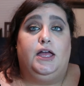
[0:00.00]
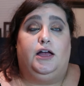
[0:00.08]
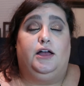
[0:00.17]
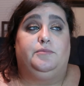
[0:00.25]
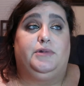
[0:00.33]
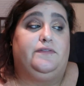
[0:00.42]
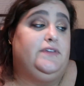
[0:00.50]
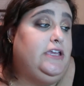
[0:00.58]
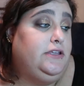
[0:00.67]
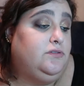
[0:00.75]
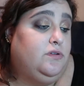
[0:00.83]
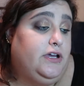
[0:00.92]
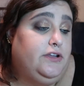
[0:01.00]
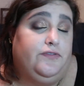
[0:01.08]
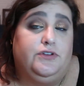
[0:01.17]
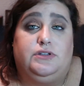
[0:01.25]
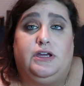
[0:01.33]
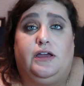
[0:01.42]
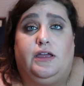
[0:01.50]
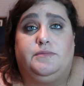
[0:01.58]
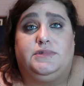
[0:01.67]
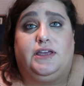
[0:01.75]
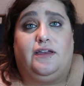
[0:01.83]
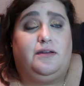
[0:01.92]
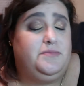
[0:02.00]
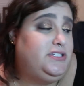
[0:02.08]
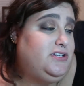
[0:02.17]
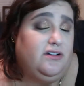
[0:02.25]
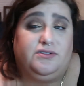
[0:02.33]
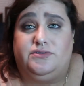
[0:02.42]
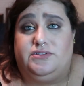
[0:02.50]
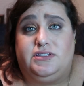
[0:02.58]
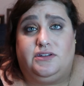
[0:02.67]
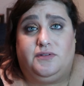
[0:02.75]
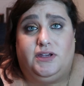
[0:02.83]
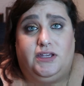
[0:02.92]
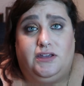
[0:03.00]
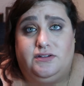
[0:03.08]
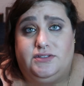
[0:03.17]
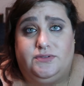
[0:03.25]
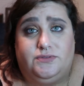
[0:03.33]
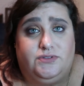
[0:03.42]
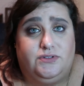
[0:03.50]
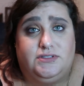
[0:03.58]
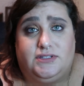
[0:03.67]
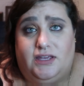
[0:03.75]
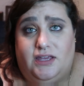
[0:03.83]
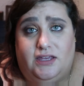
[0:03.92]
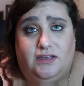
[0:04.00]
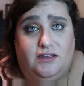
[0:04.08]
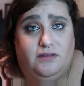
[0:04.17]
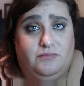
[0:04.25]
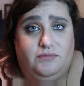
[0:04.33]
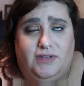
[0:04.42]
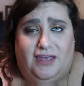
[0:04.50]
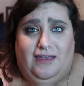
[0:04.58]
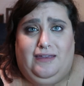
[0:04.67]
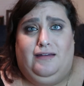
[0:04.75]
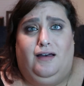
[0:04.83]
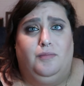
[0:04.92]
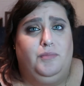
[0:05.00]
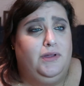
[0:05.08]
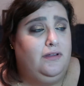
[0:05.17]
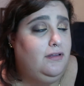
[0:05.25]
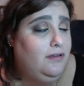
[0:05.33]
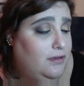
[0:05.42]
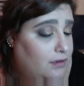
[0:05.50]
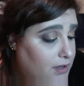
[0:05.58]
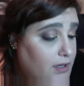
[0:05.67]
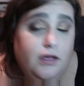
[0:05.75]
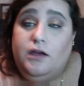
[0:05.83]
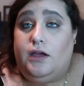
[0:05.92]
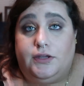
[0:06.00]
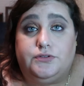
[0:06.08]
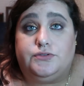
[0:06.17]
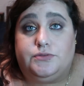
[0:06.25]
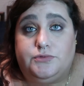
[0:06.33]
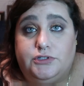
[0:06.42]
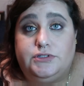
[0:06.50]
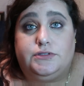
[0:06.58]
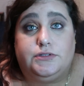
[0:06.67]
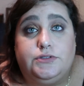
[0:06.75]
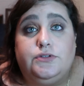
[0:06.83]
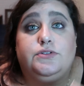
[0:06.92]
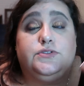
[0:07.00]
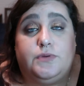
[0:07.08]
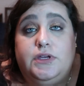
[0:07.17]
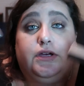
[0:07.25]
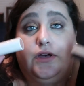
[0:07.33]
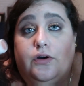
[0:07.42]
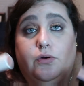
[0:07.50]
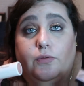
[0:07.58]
I've eaten quite a few times. I have my tacos sitting right here, so as soon as I hang up, I told you guys, as soon as we go